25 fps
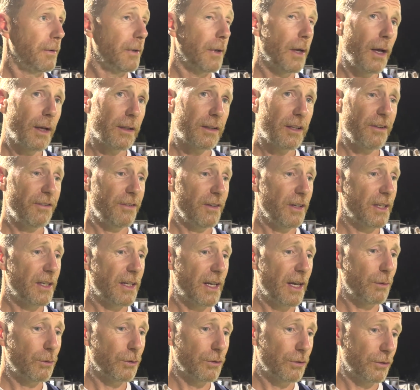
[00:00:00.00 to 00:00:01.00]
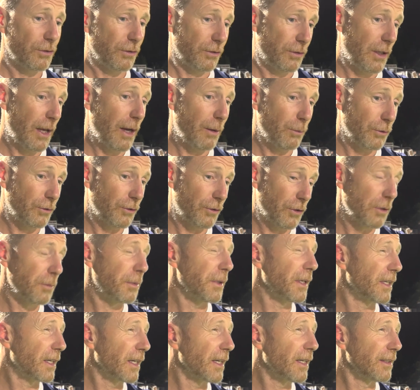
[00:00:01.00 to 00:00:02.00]
Yeah, definitely. And that was going to
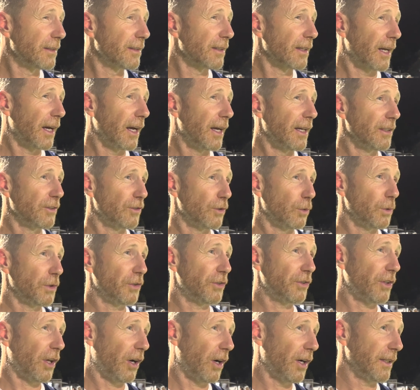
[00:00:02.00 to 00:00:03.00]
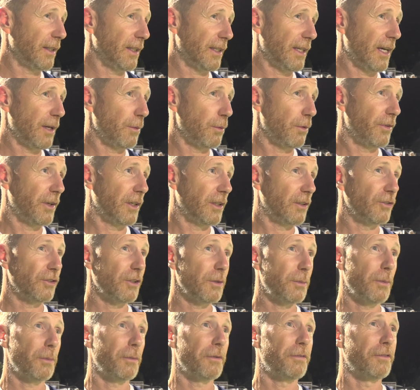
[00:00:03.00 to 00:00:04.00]
be key today, is that we started the game with
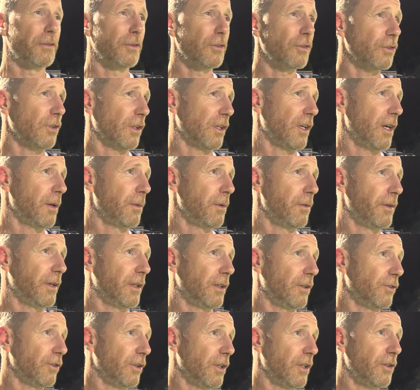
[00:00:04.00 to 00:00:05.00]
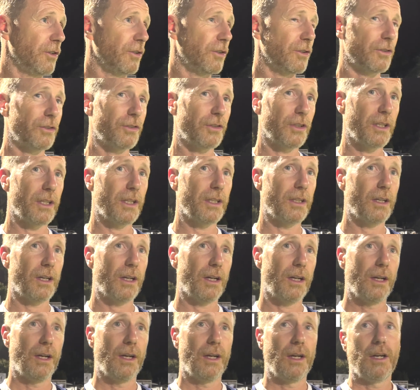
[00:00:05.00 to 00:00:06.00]
energy, but we finished the game with energy. And you could see
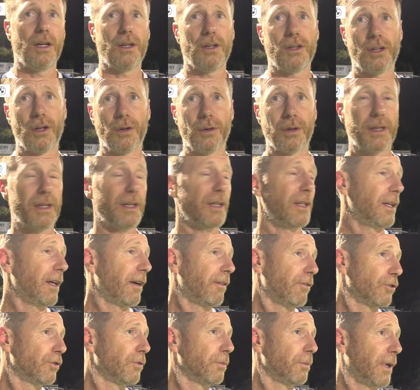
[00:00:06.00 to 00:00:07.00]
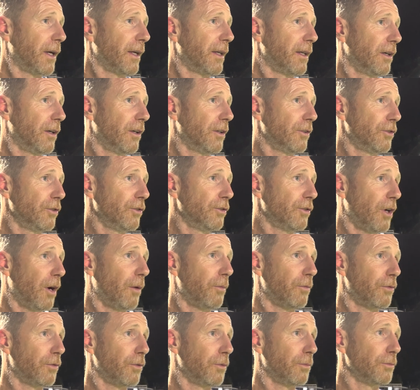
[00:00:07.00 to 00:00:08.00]
that, you know, again, Harrison Paniati's
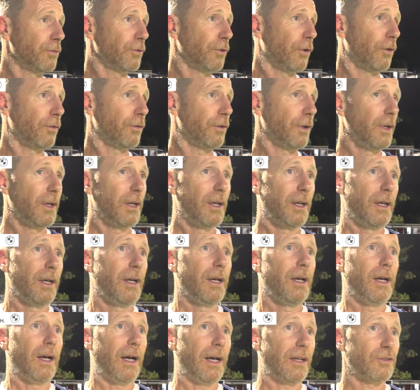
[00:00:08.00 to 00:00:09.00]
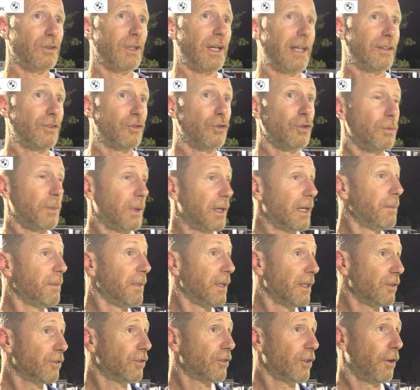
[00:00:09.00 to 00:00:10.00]
come from sort of, hasn't had too many
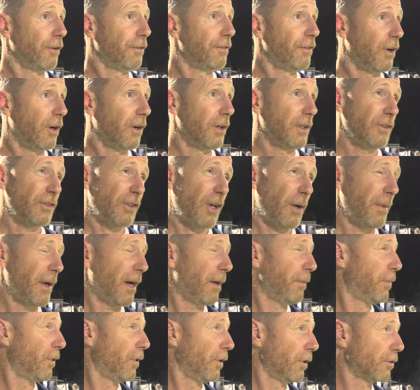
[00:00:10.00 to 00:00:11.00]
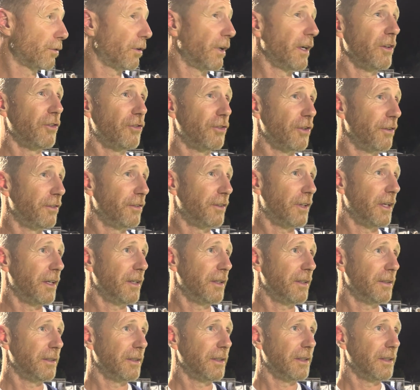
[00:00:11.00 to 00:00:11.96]
minutes so far, and he's come out and put a great shift in.